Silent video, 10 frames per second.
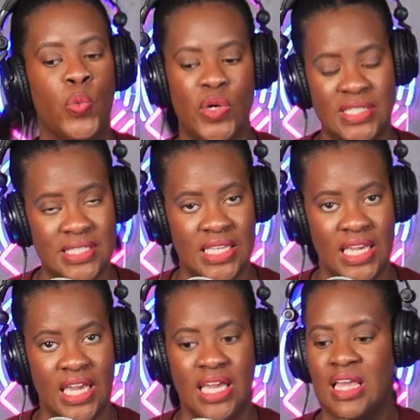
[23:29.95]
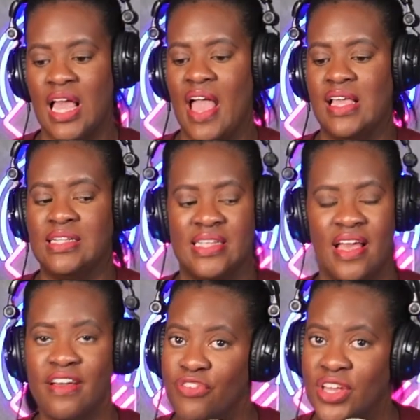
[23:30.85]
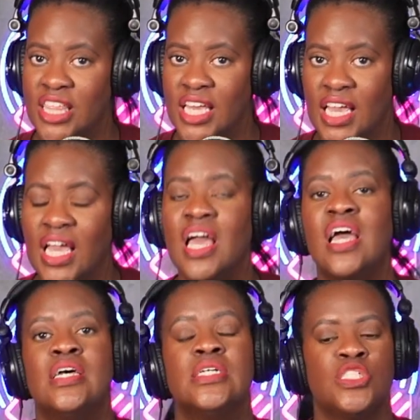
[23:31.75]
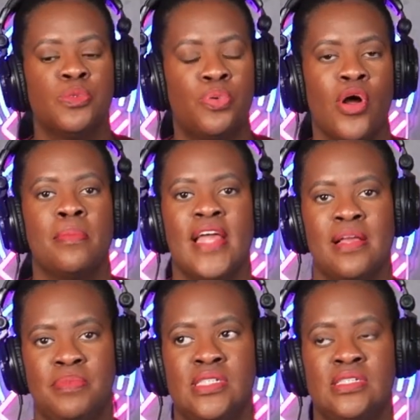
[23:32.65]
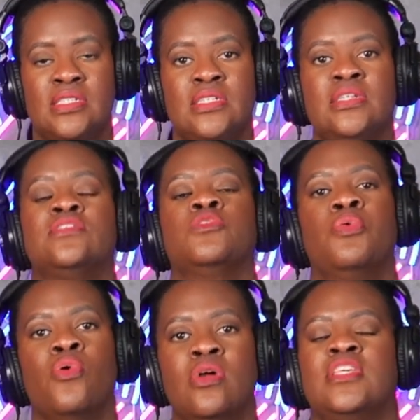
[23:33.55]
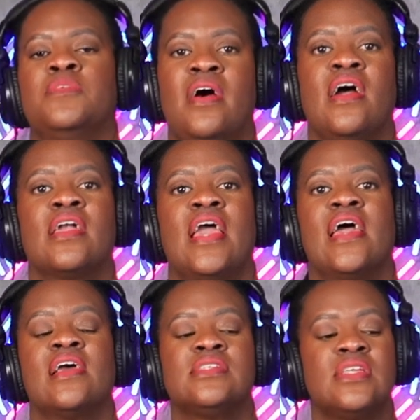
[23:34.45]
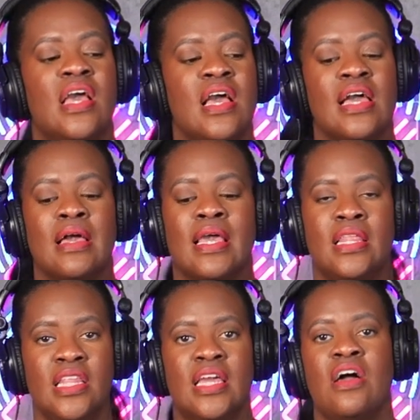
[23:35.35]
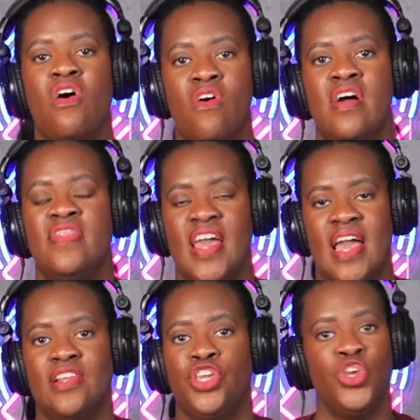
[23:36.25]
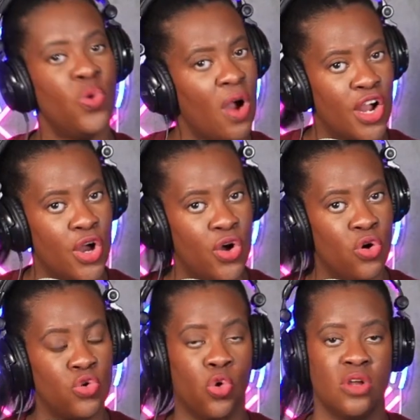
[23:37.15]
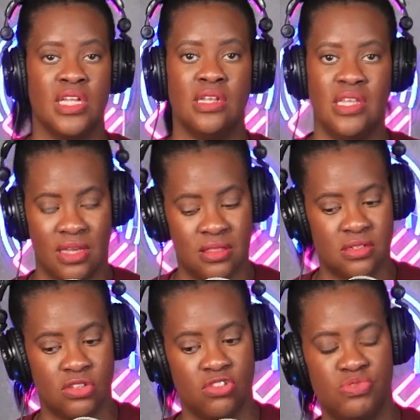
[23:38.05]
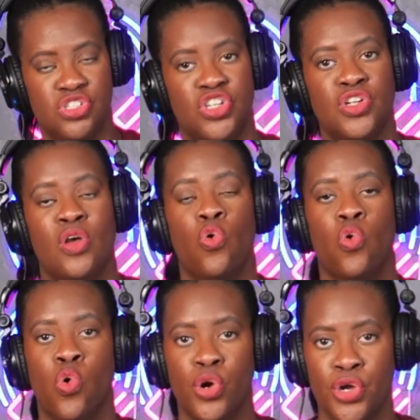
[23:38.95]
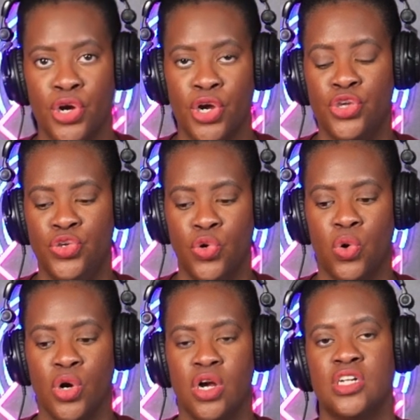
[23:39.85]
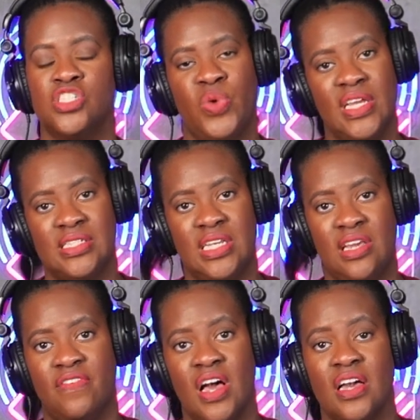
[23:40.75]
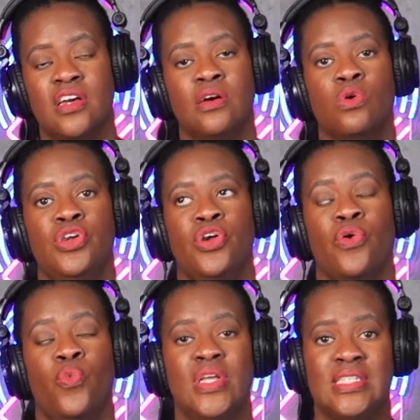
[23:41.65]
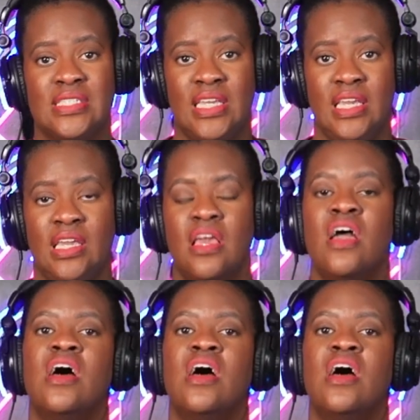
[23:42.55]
whiskey. It's everything. Support black businesses, support this podcast. Click on that QR code or the link in the description. Order your sweet tea vodka or your whiskey,